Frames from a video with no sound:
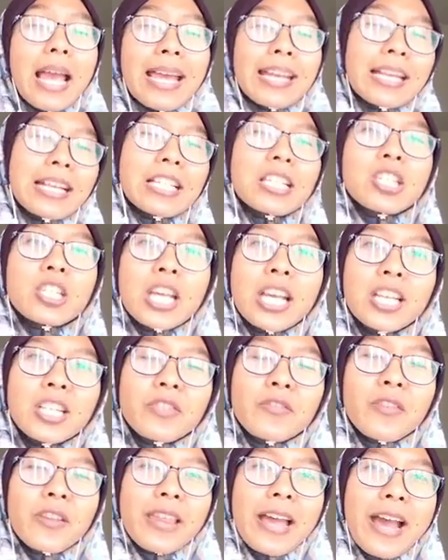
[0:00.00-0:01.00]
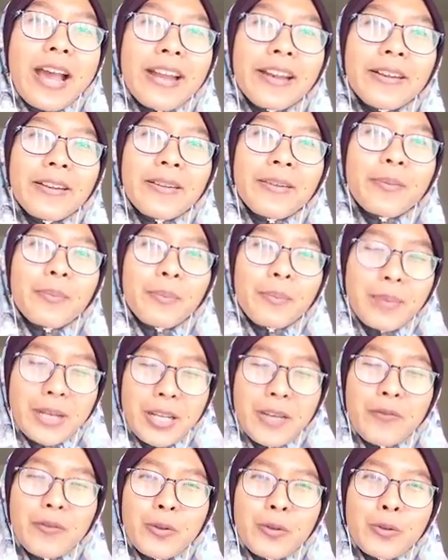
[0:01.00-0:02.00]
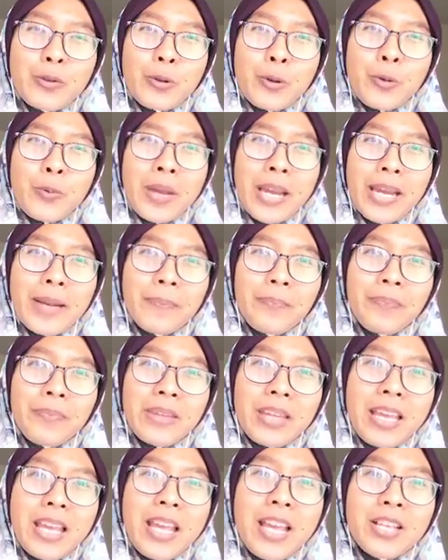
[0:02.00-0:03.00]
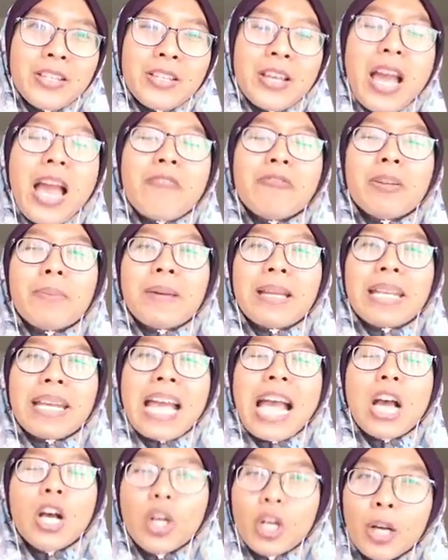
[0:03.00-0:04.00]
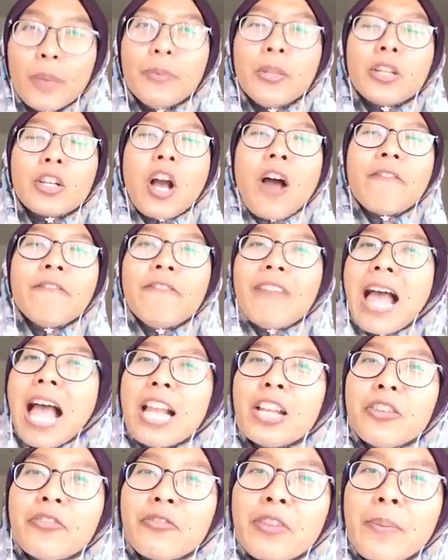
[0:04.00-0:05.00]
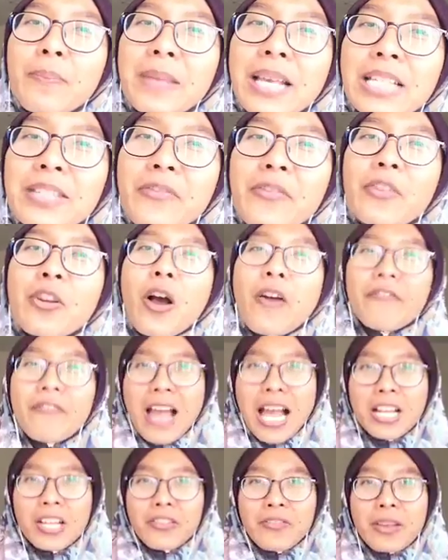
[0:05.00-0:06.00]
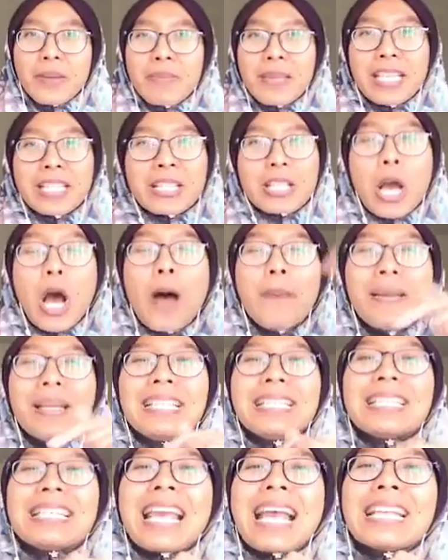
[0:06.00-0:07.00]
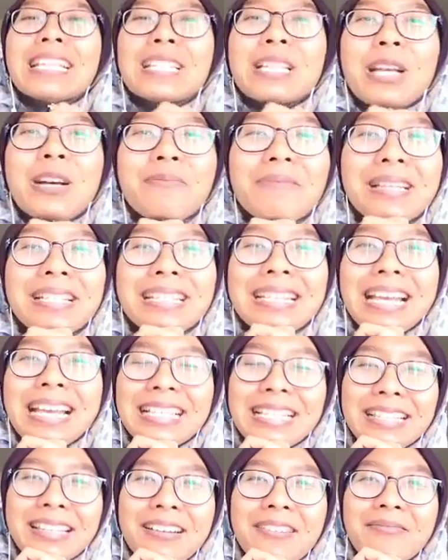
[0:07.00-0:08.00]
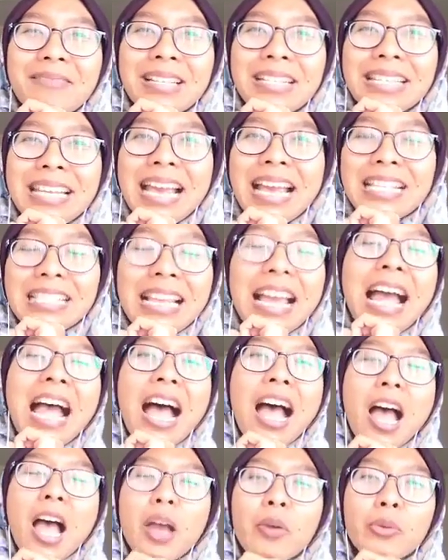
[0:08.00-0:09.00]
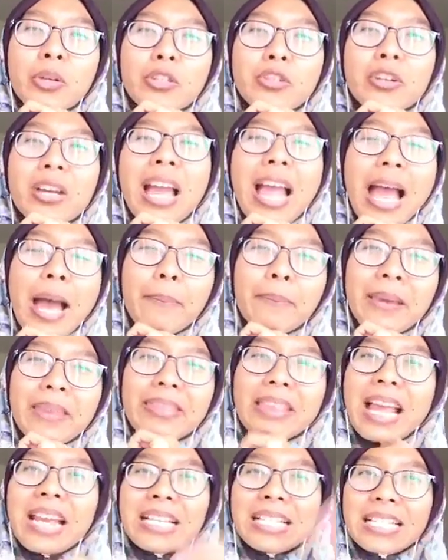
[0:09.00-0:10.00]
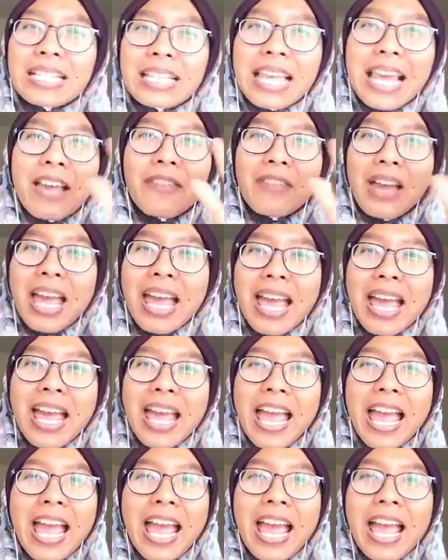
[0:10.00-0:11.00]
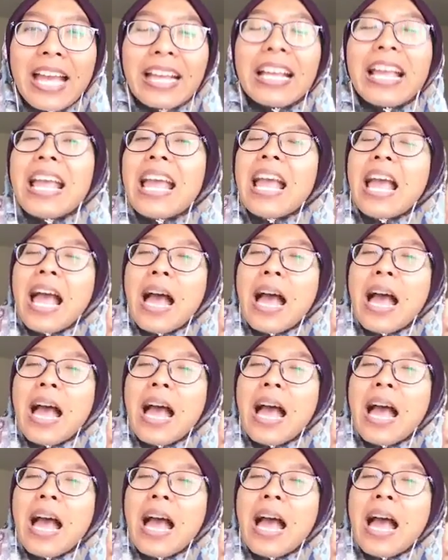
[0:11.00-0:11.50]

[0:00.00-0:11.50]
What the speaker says: And in exchange for that, money flows your way. So everybody, I hope you got value from this. If you got value from this, comment yes, comment yes, comment yes. I wish you a happy Thanksgiving.